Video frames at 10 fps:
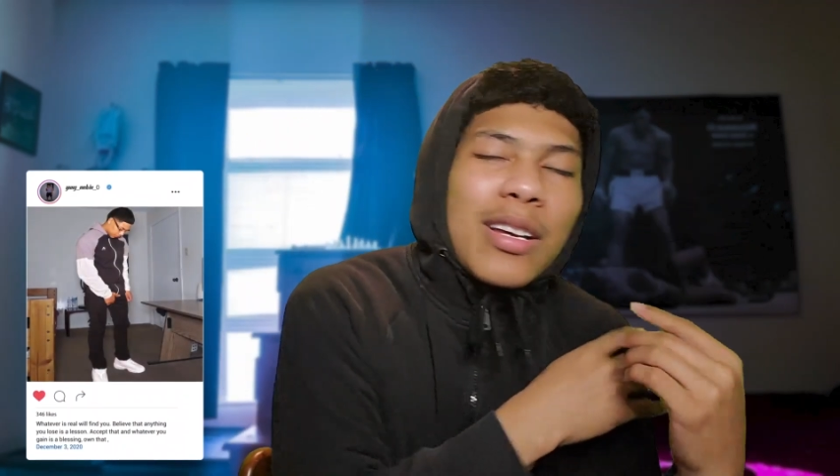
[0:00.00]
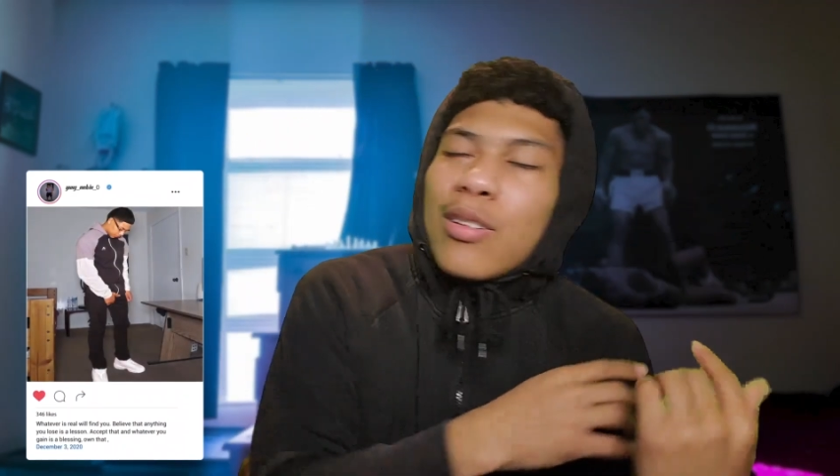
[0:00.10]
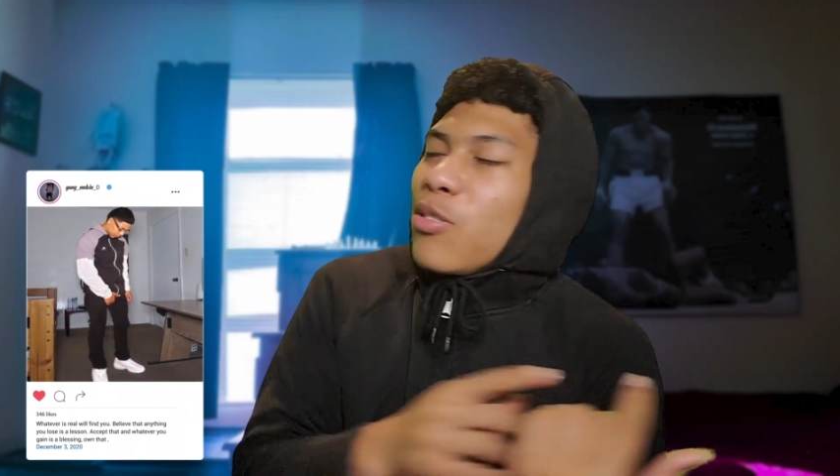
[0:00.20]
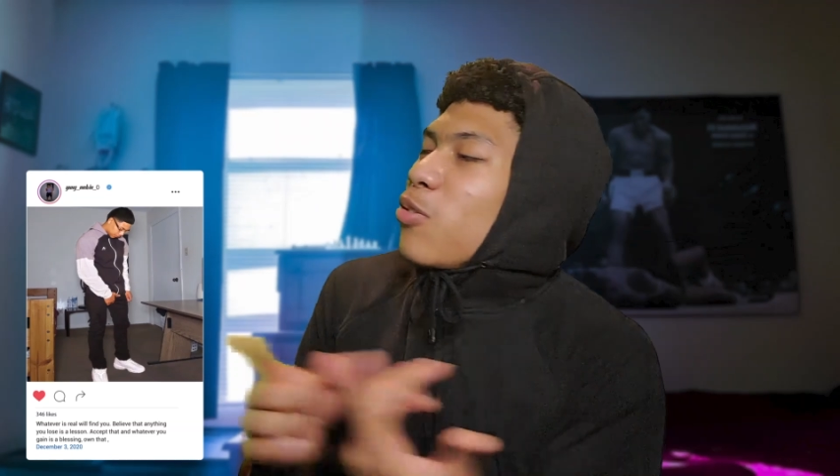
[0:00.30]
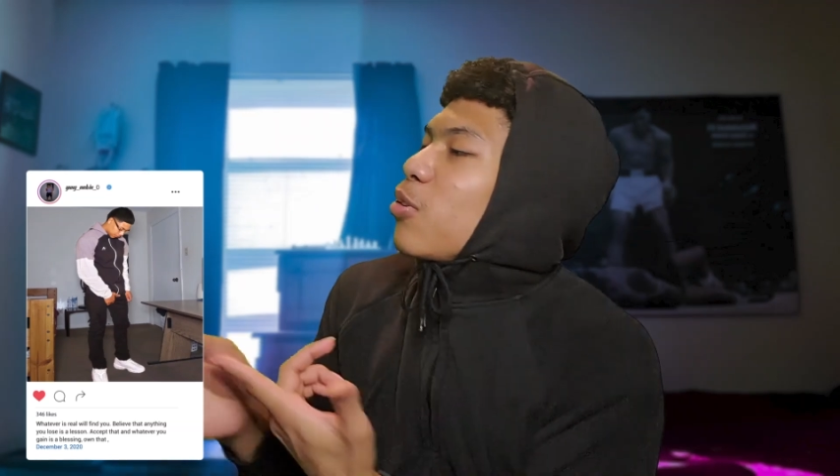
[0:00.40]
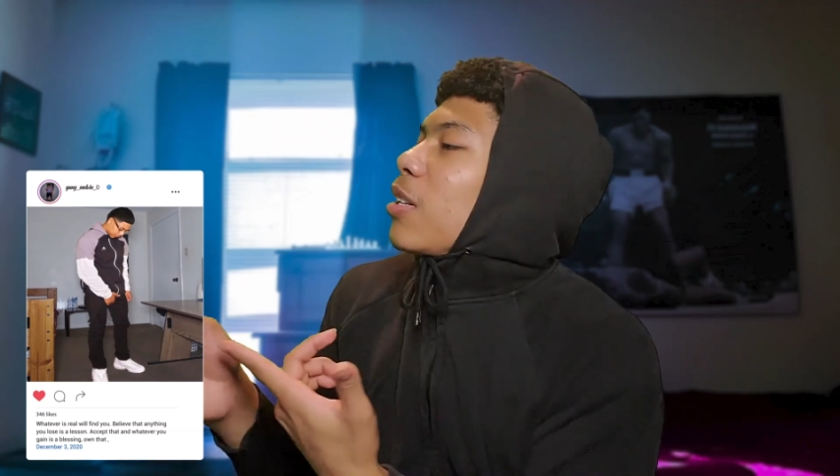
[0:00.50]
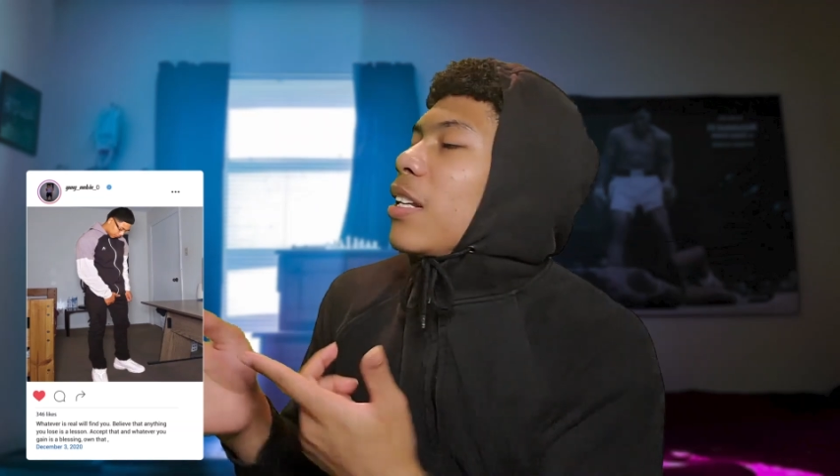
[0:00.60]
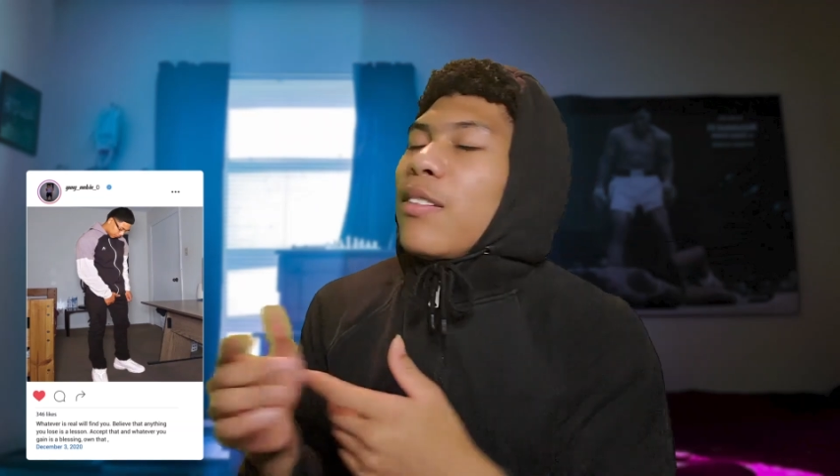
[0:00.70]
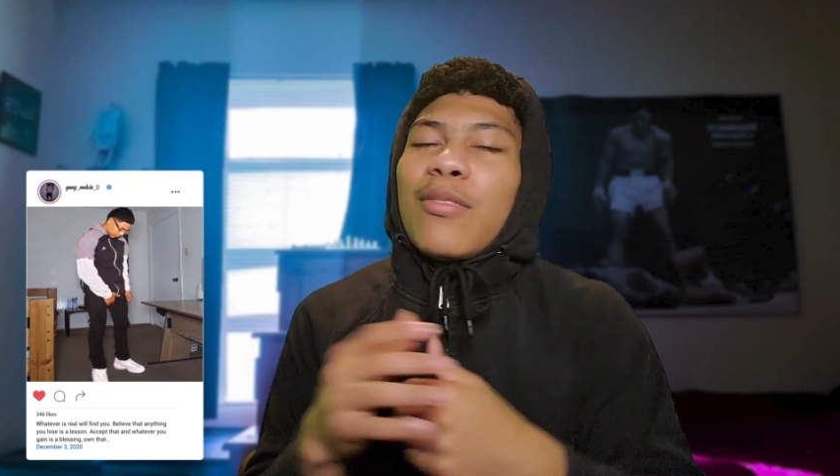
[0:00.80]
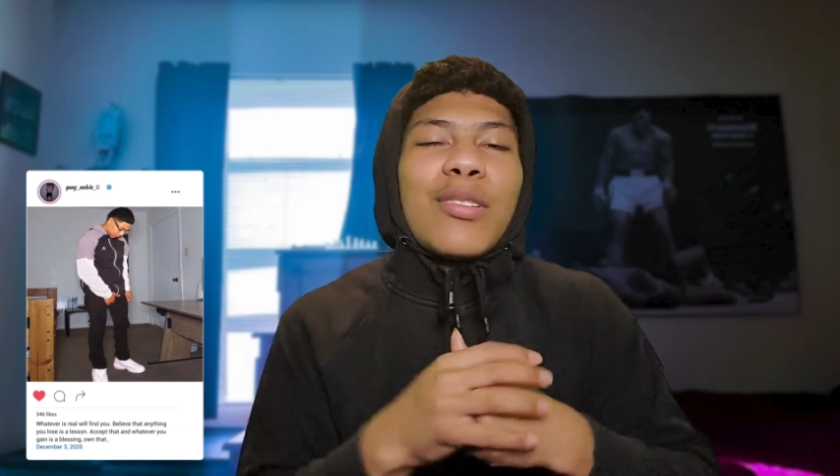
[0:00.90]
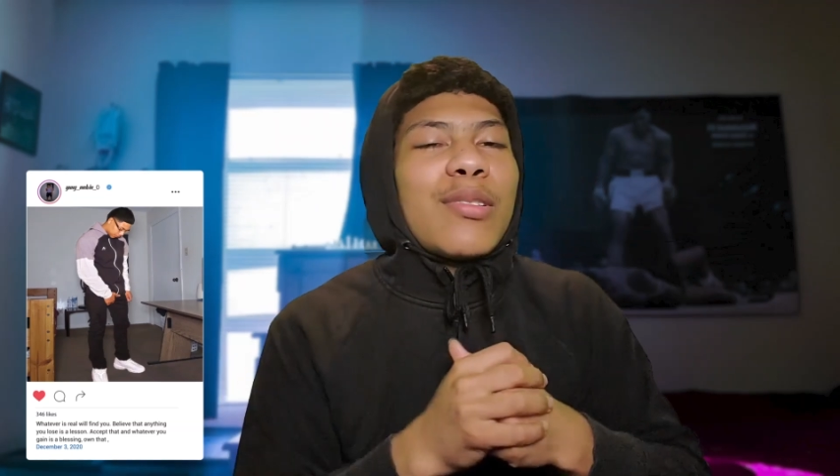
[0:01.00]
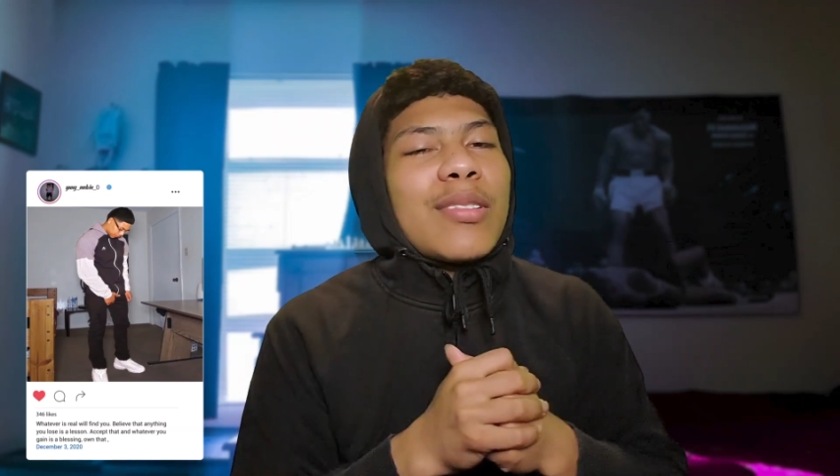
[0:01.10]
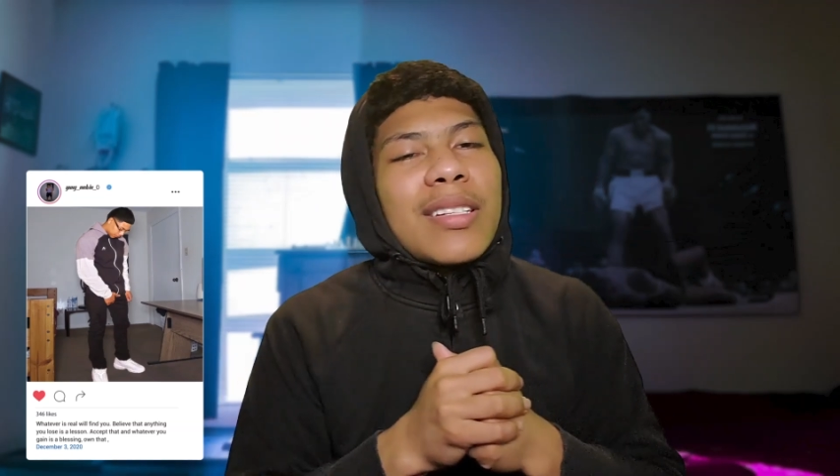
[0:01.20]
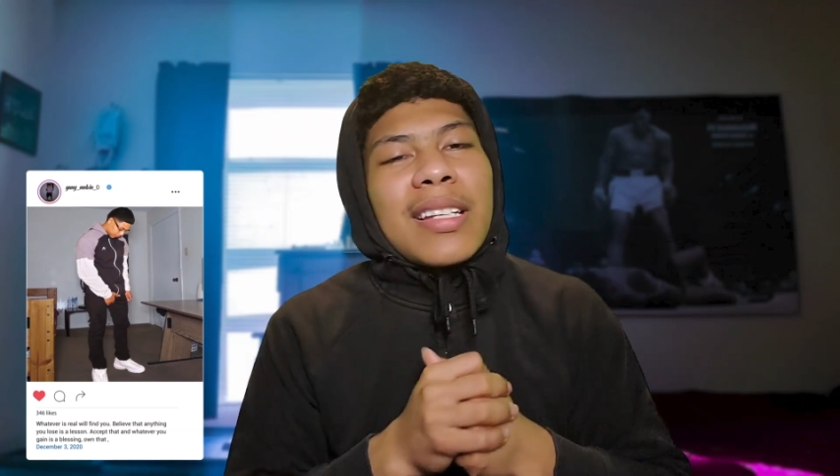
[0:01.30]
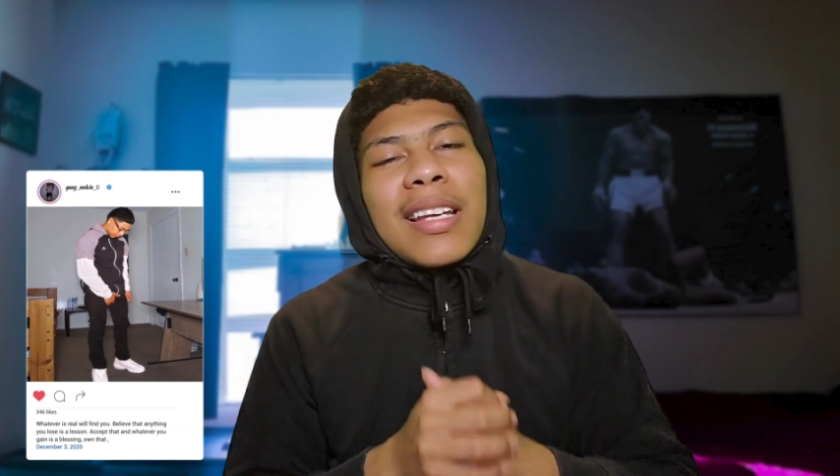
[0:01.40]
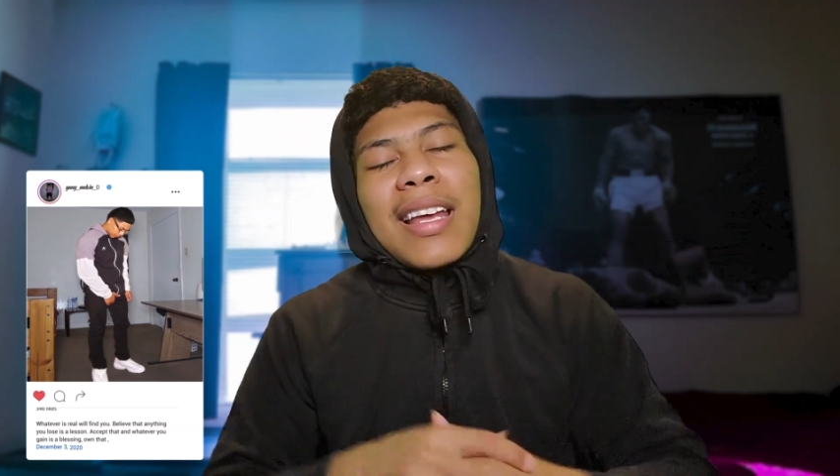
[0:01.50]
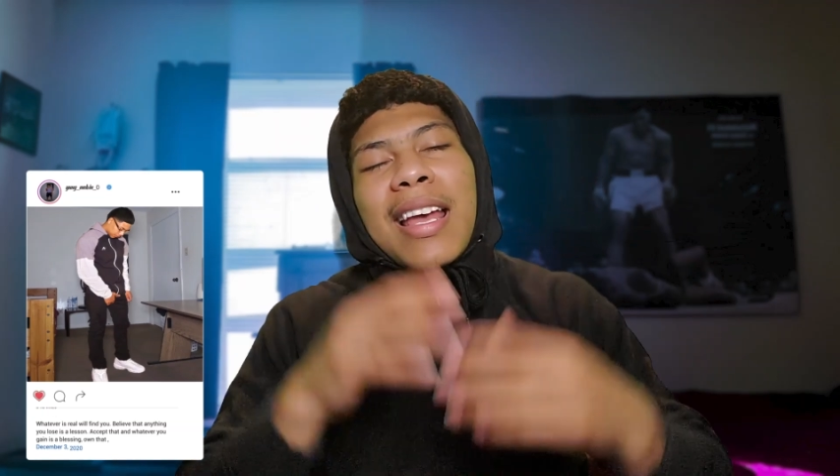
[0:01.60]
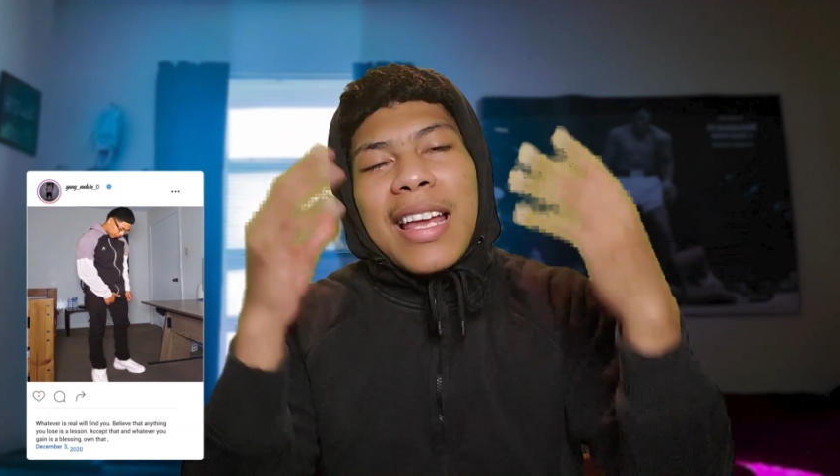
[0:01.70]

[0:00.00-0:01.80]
you can leave, you know what I'm saying.